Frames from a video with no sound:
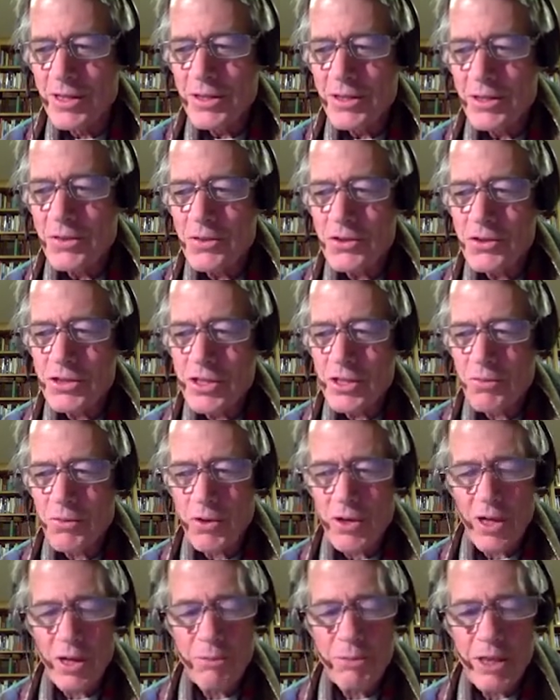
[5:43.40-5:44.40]
You can see we're
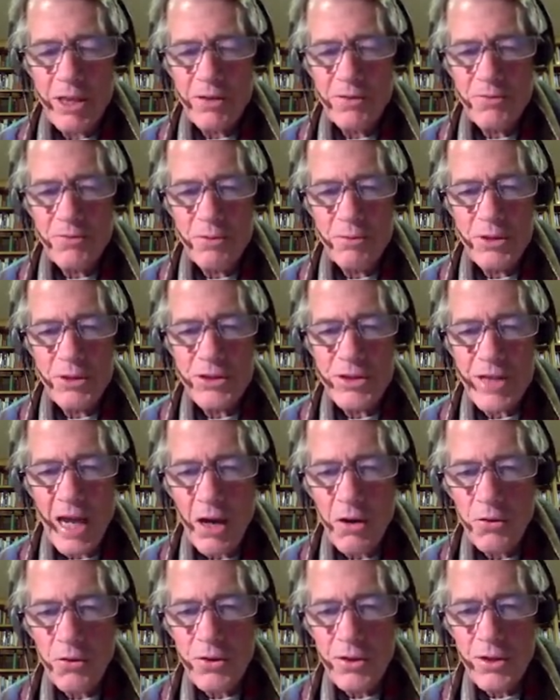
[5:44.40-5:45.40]
coming in from the
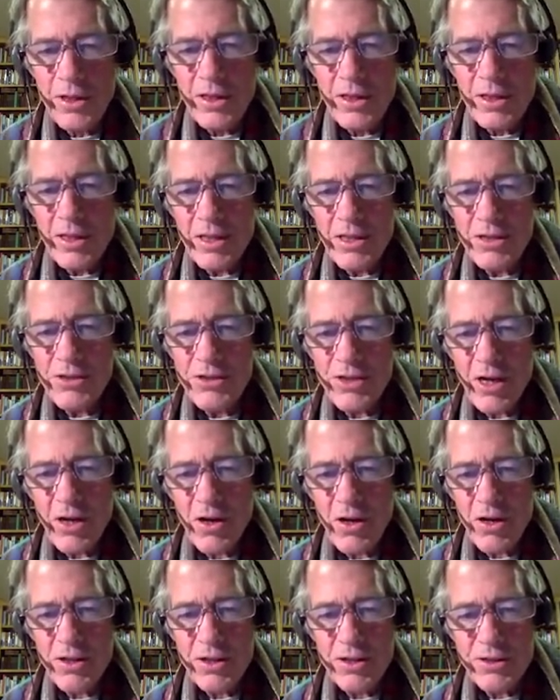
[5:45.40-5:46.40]
south. It's an
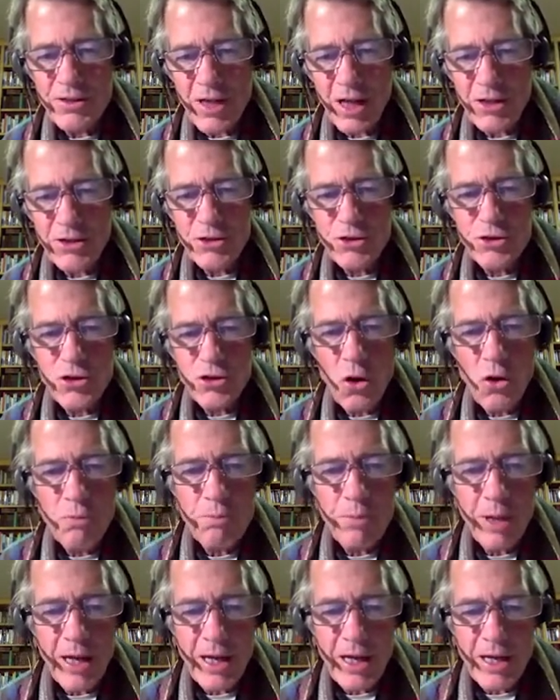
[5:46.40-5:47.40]
area that's got salt
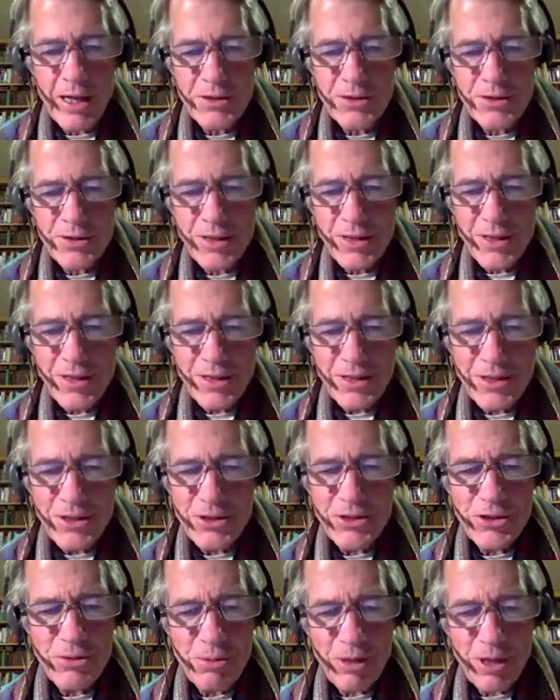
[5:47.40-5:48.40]
pans.
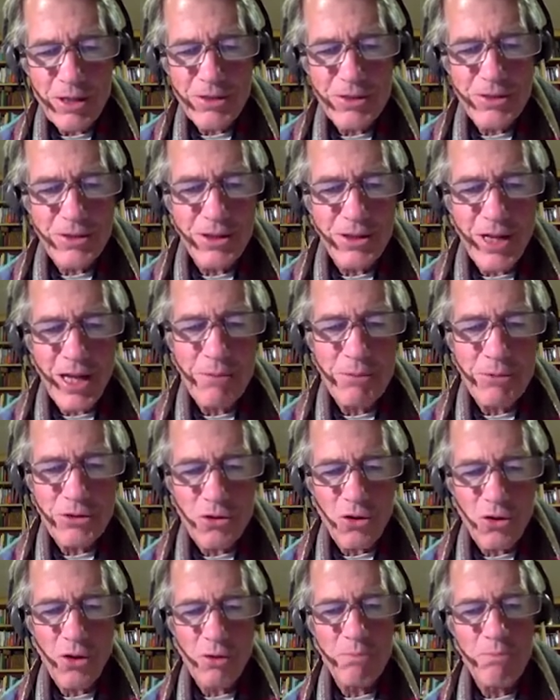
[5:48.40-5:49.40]
This is a place the name is
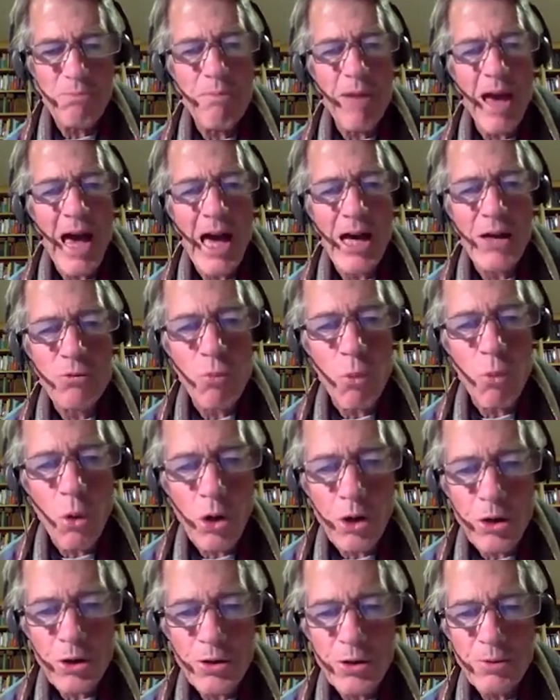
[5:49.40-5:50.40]
called
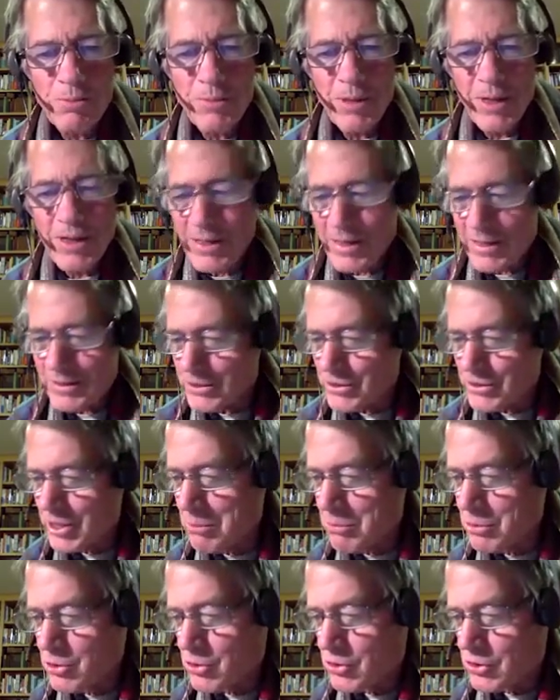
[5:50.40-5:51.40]
Badwater. The
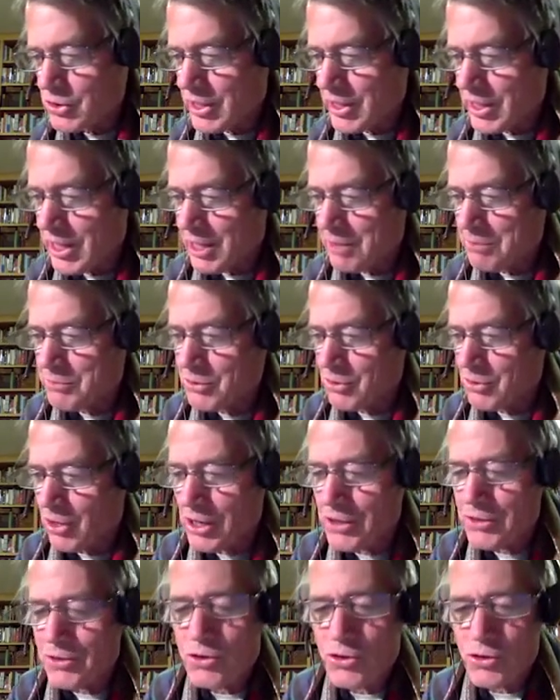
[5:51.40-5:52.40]
temperatures can get up to
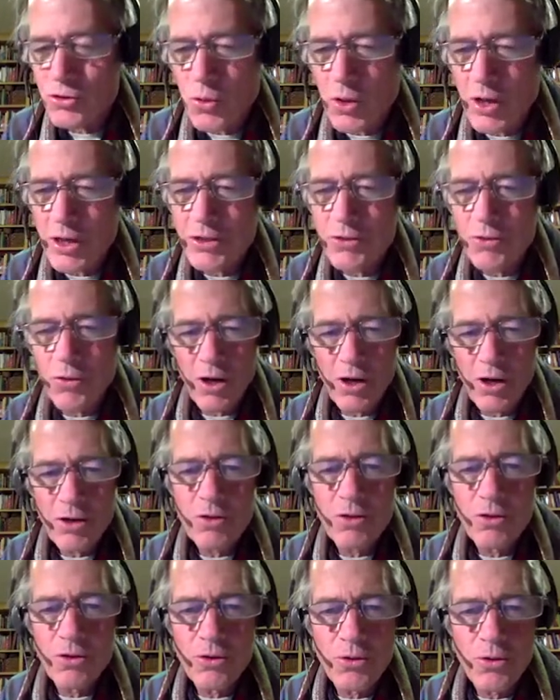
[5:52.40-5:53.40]
120 to
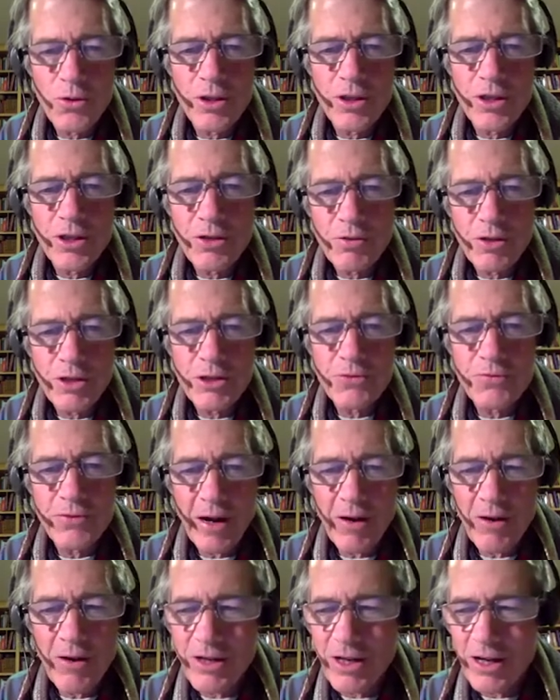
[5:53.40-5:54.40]
130 degrees
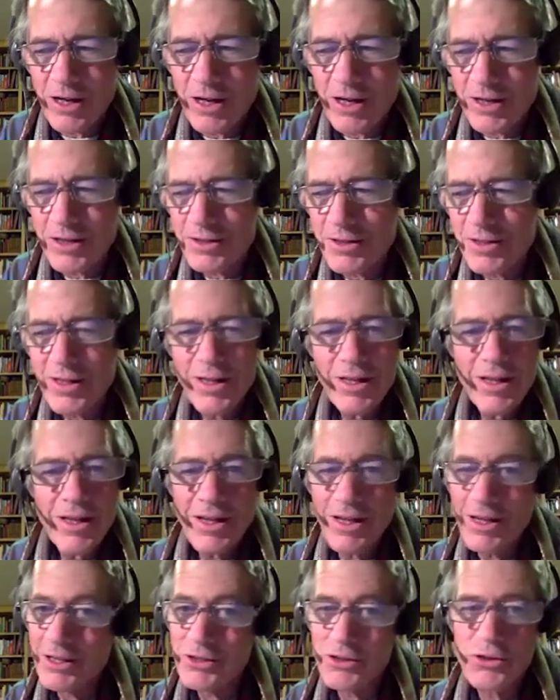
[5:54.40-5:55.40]
Fahrenheit,
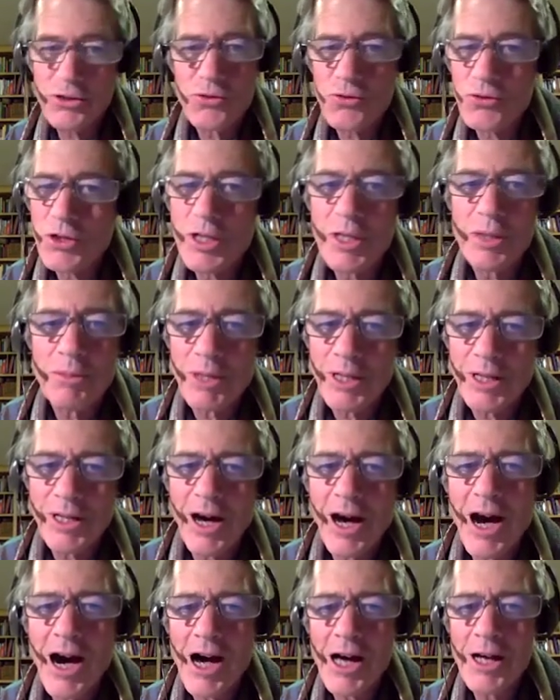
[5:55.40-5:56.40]
extremely
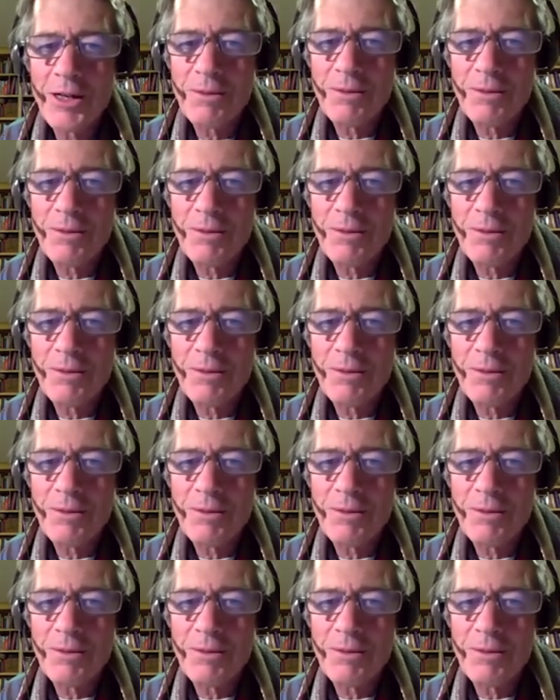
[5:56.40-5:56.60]
hot.